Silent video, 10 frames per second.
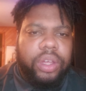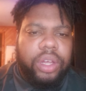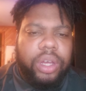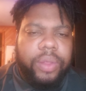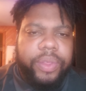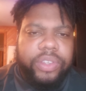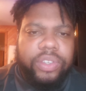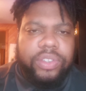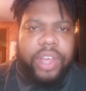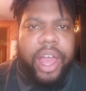this
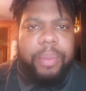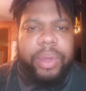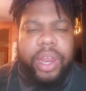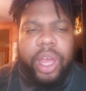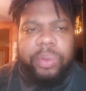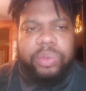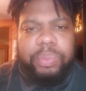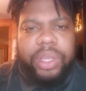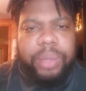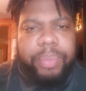assignment helps
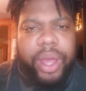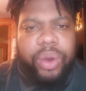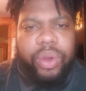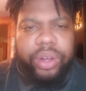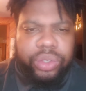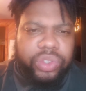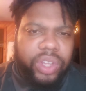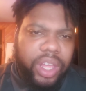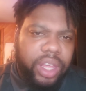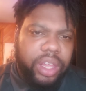me better
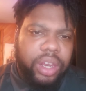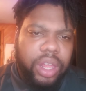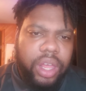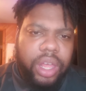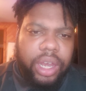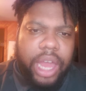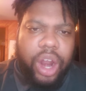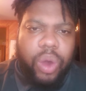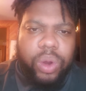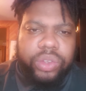understand,
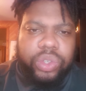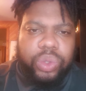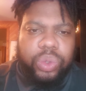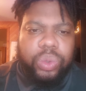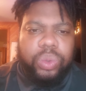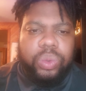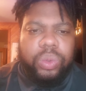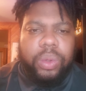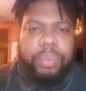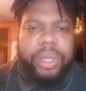not only
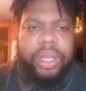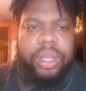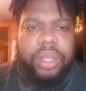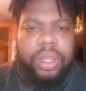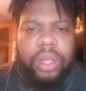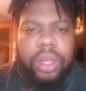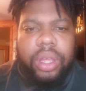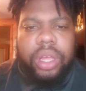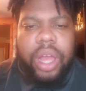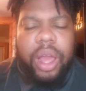to
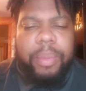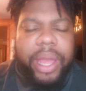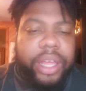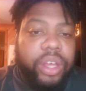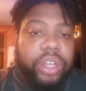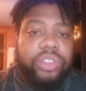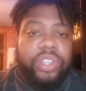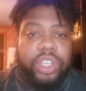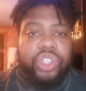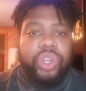become a good
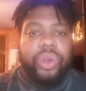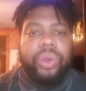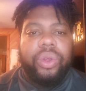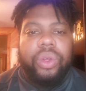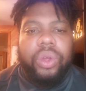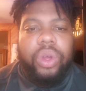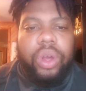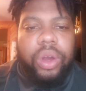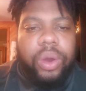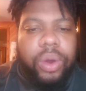teacher
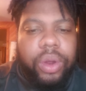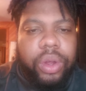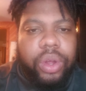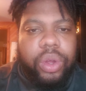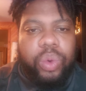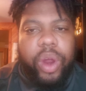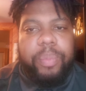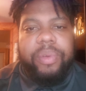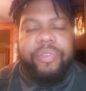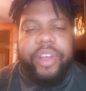or
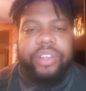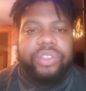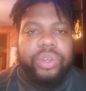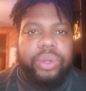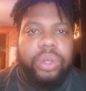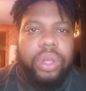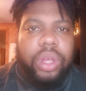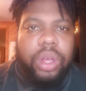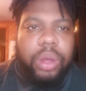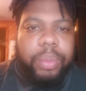great professor,
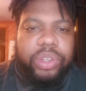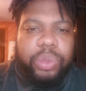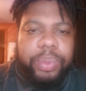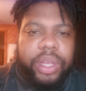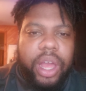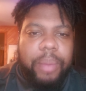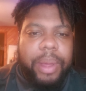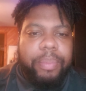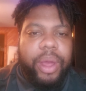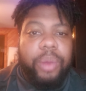but to become
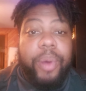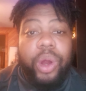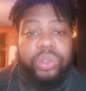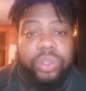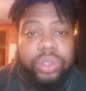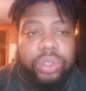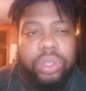a better person.